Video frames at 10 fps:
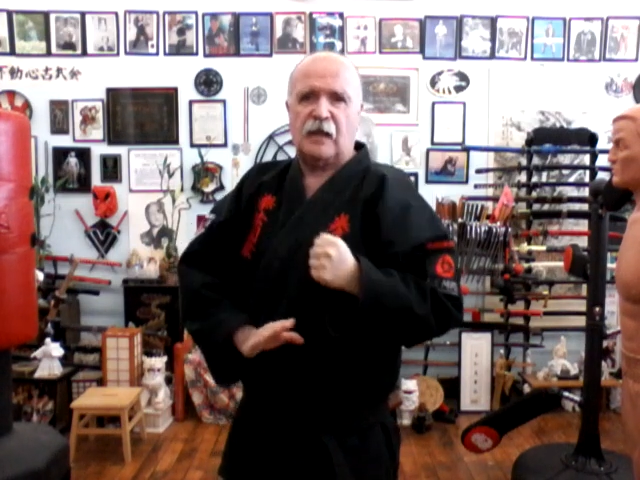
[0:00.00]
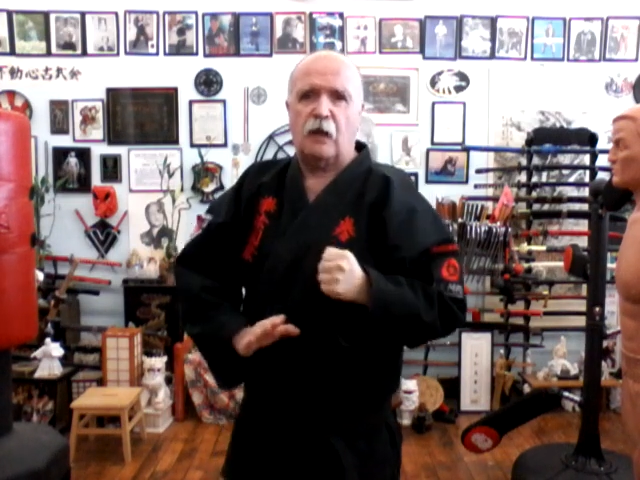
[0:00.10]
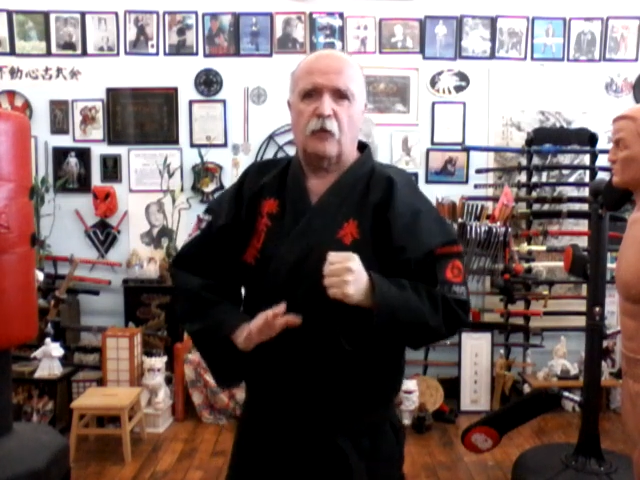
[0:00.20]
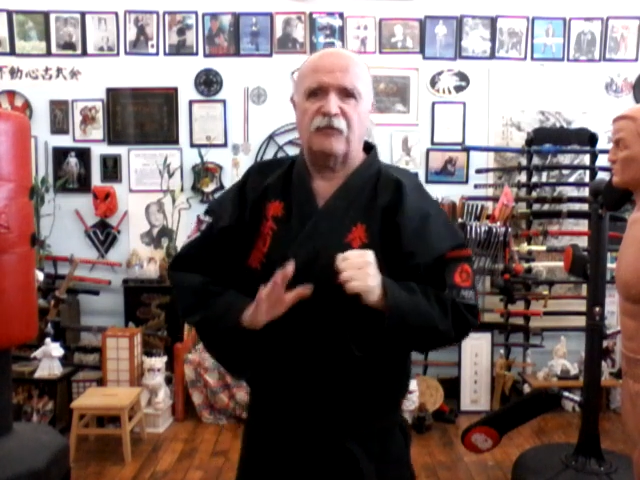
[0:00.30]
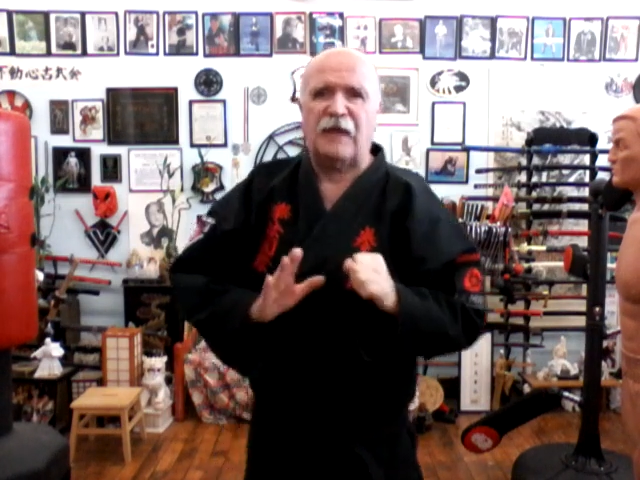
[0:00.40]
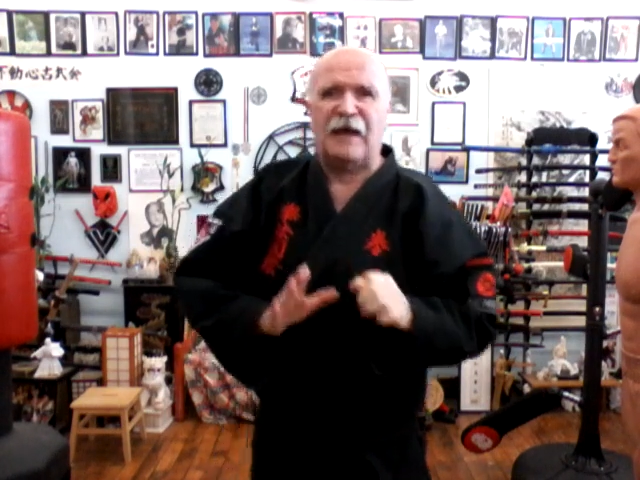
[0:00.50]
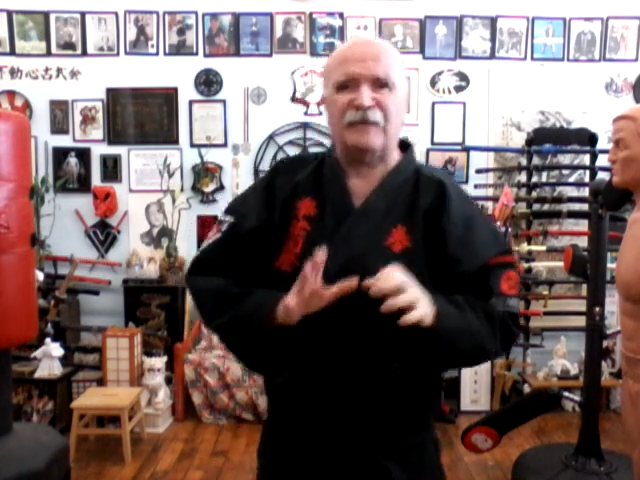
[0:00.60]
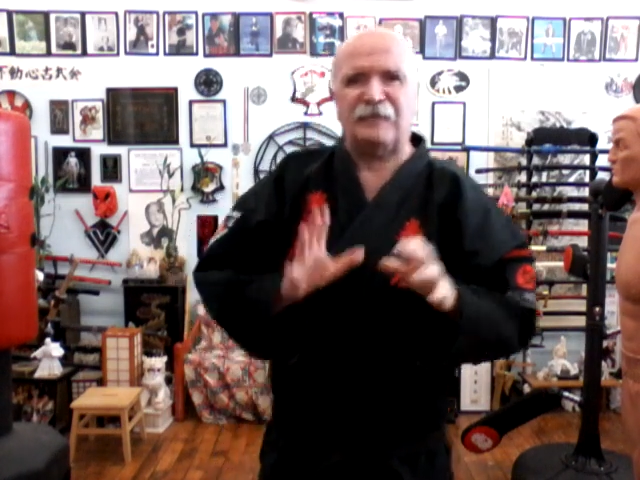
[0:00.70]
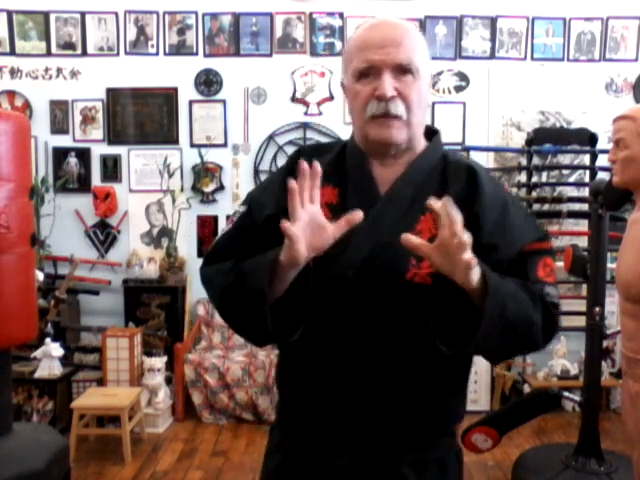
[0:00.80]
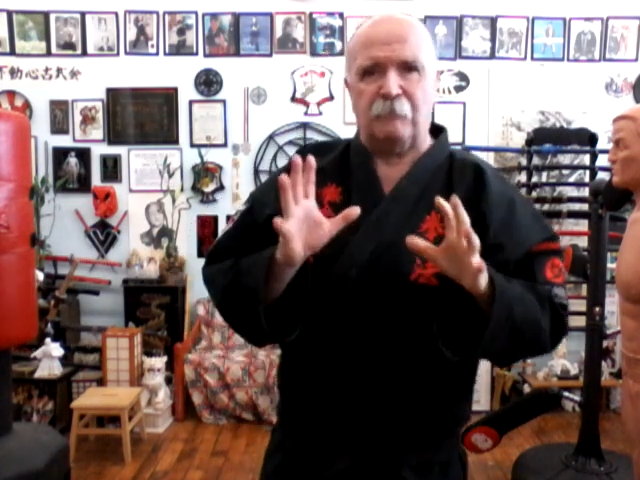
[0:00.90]
Now, that
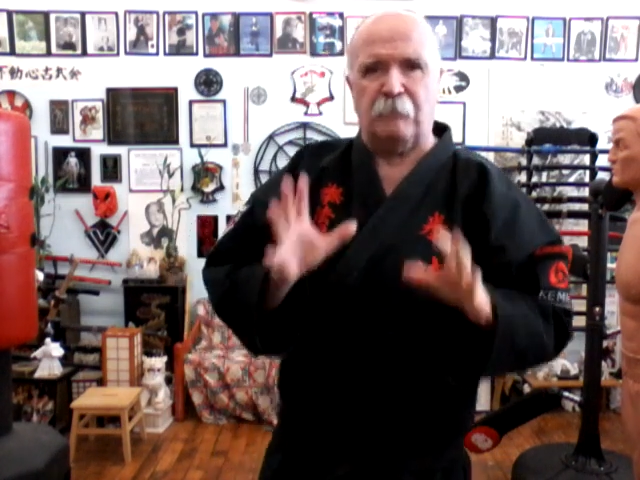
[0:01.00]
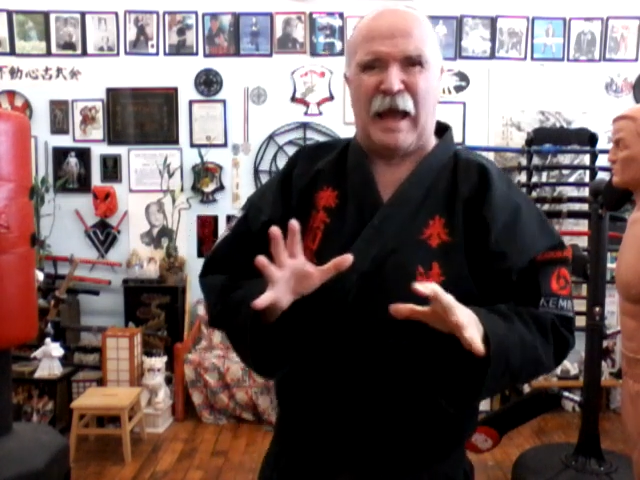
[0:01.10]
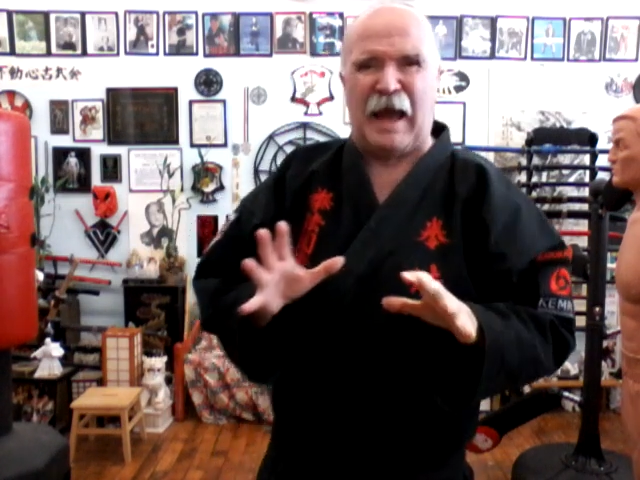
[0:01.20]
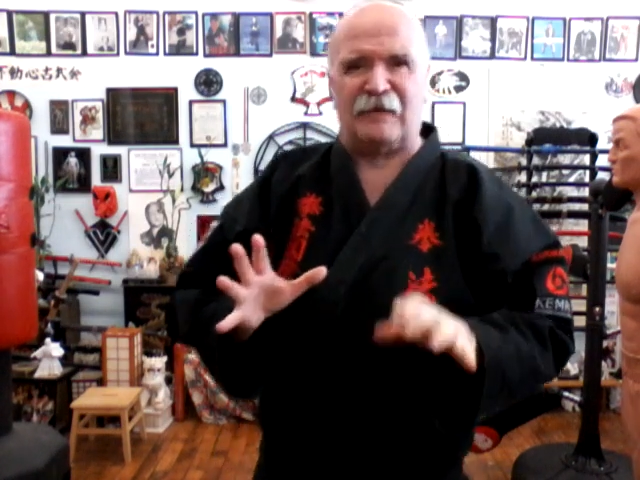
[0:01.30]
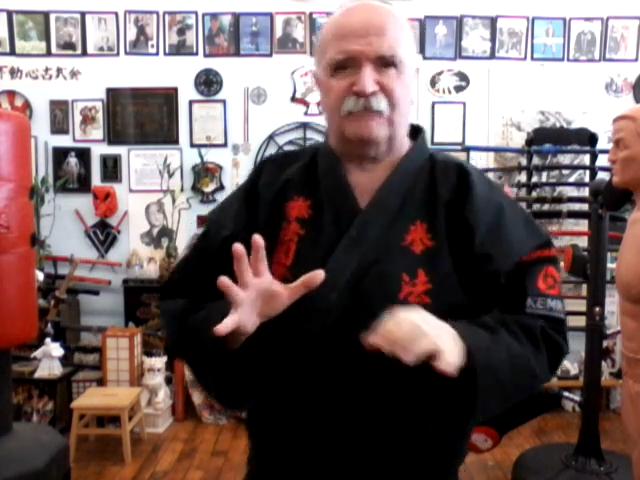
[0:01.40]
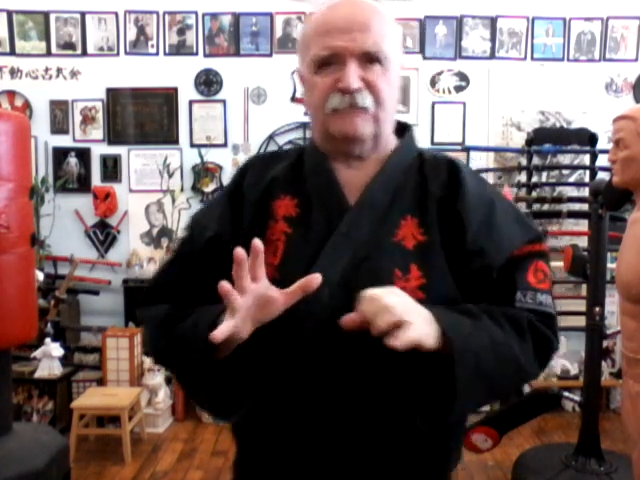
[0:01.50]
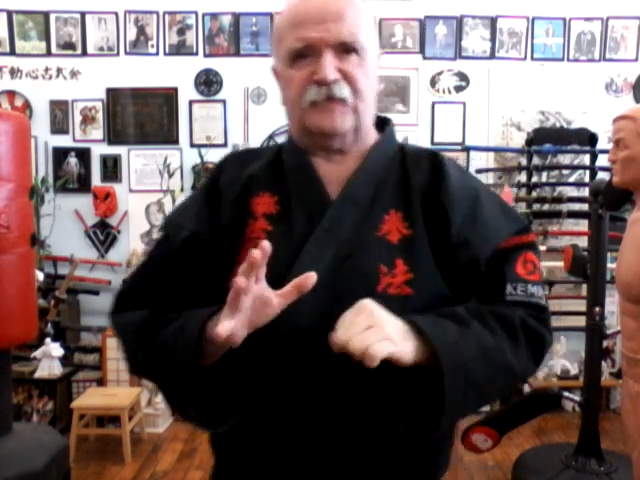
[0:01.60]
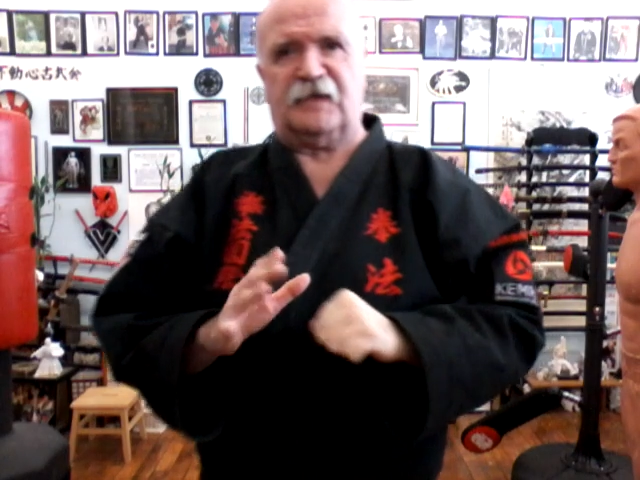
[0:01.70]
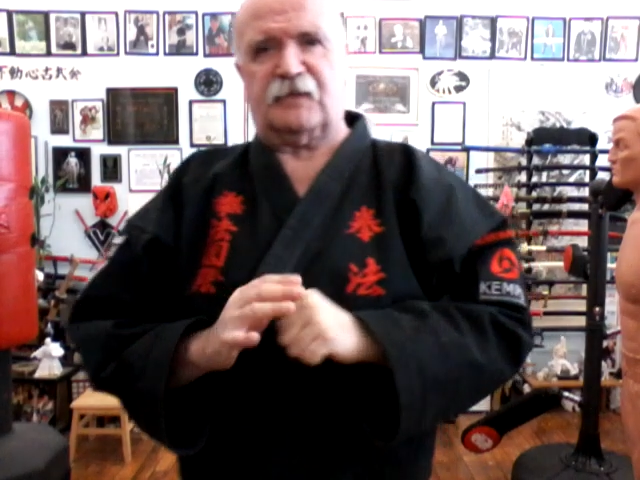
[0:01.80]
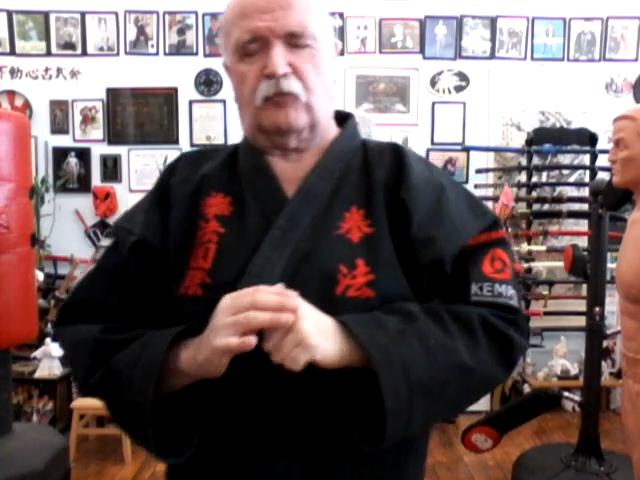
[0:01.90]
is a back
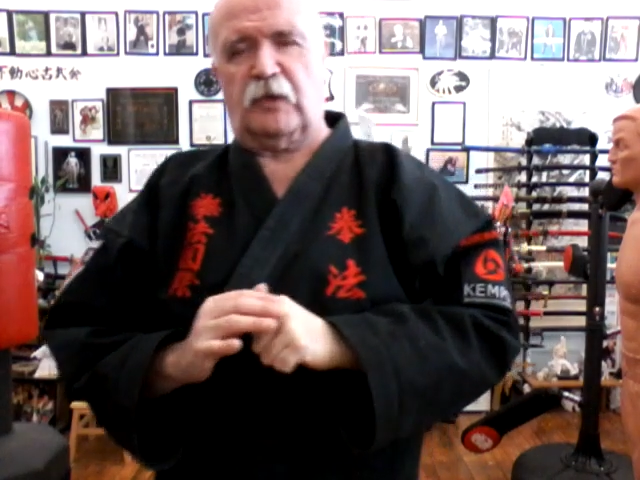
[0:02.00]
fist.